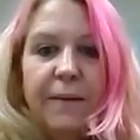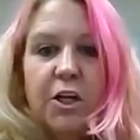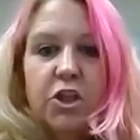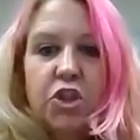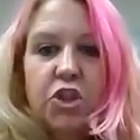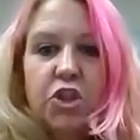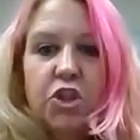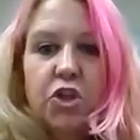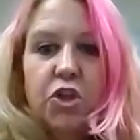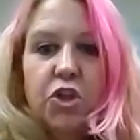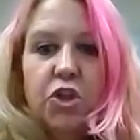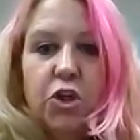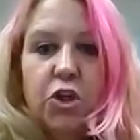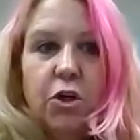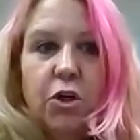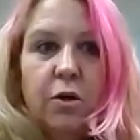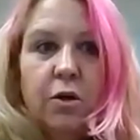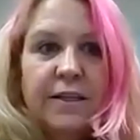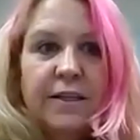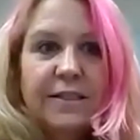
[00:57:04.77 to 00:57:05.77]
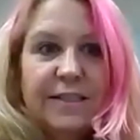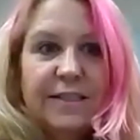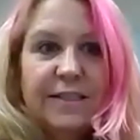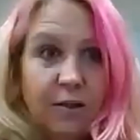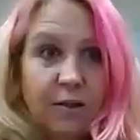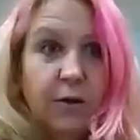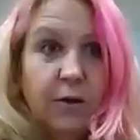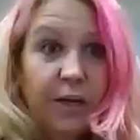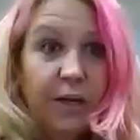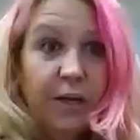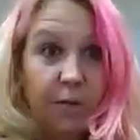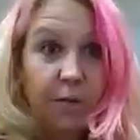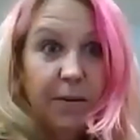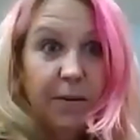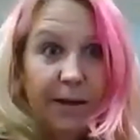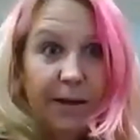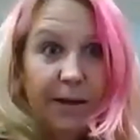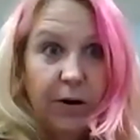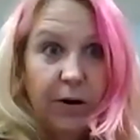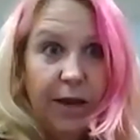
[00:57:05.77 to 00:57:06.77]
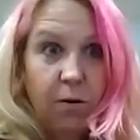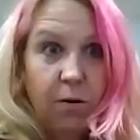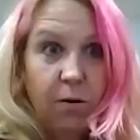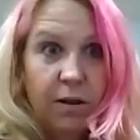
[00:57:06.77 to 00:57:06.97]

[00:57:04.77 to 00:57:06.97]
sure. Let's see. You can hear me better now?